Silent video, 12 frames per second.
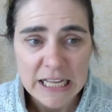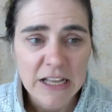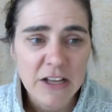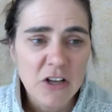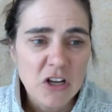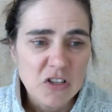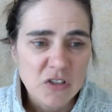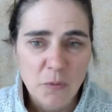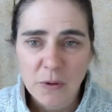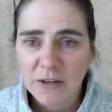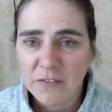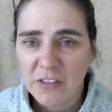So
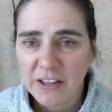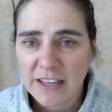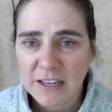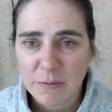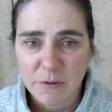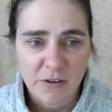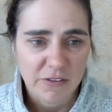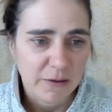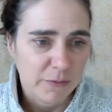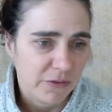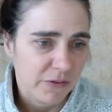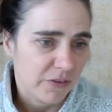one of the keywords
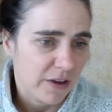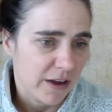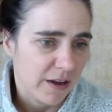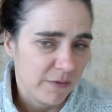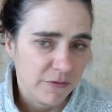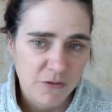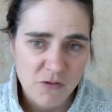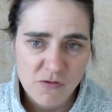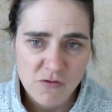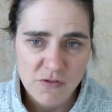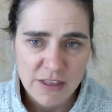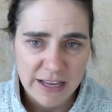
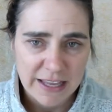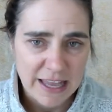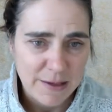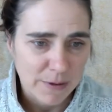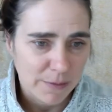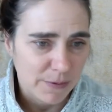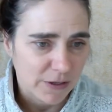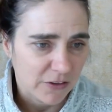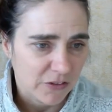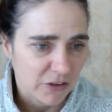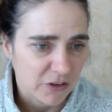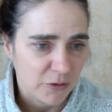that came up in our
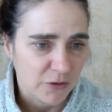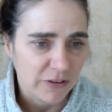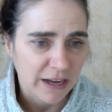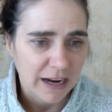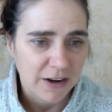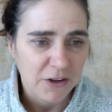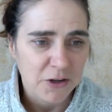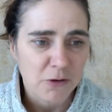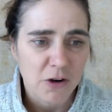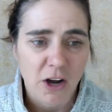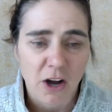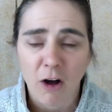search was, how do you
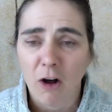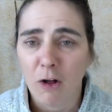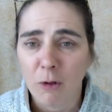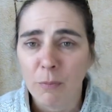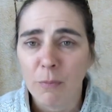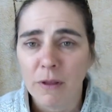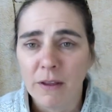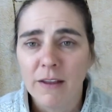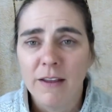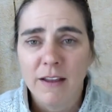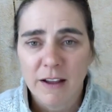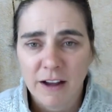calm
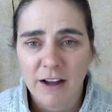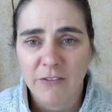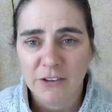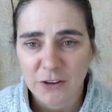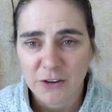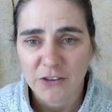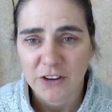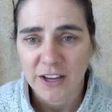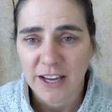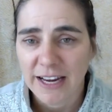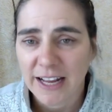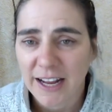Kapha Dosha?
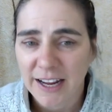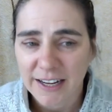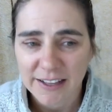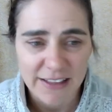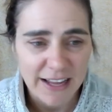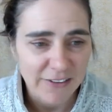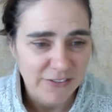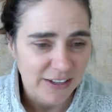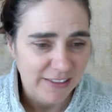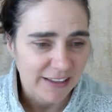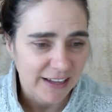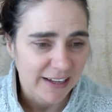And I kind of laughed at
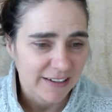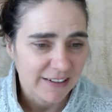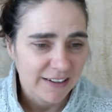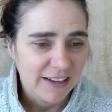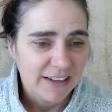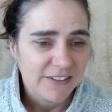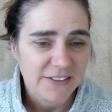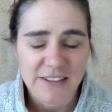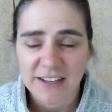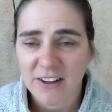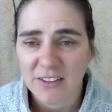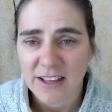that. Just like
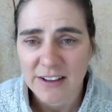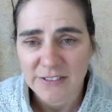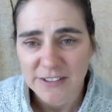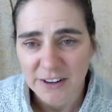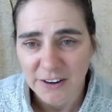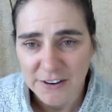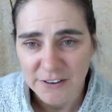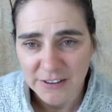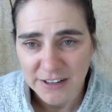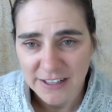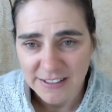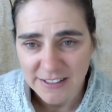I'll laugh at the
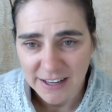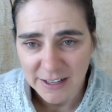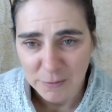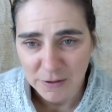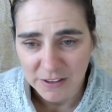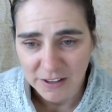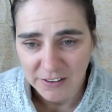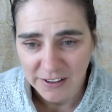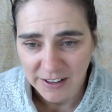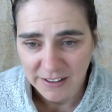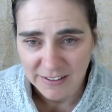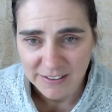Ayurvedic diet one that I'll get
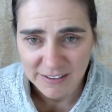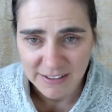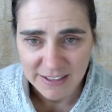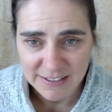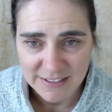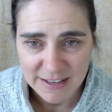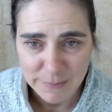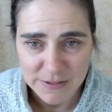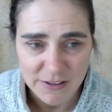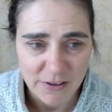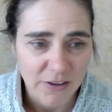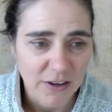into the next
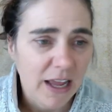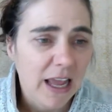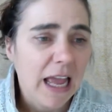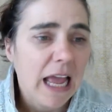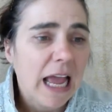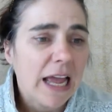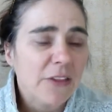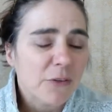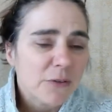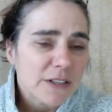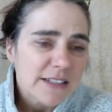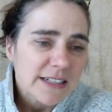episode. And the
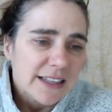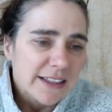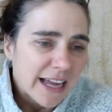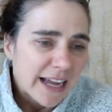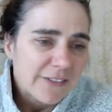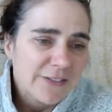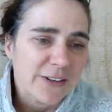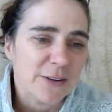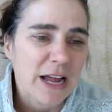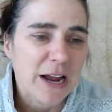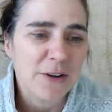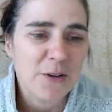reason I laughed at
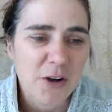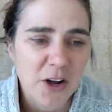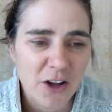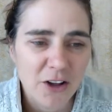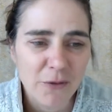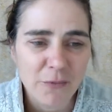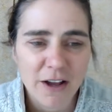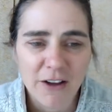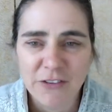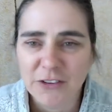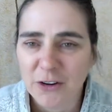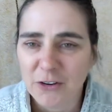how do you calm
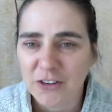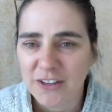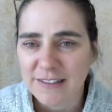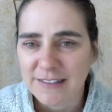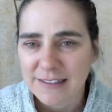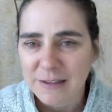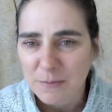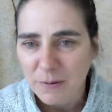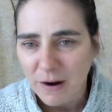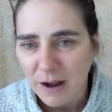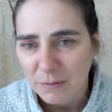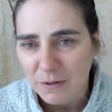Kapha Dosha is like the
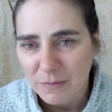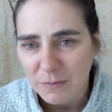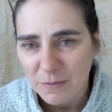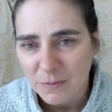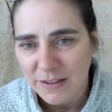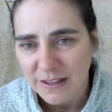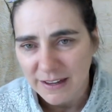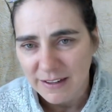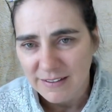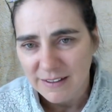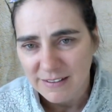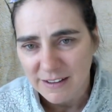problem with
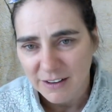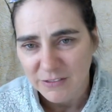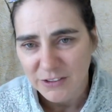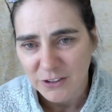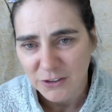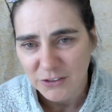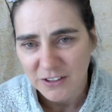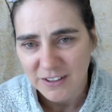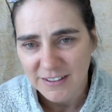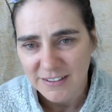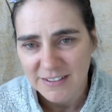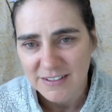excess Kapha Dosha
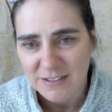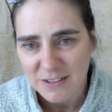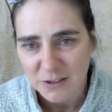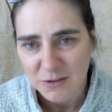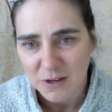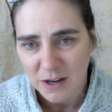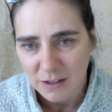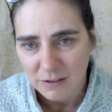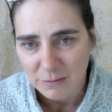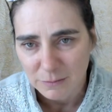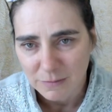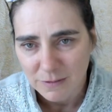is it's too calm.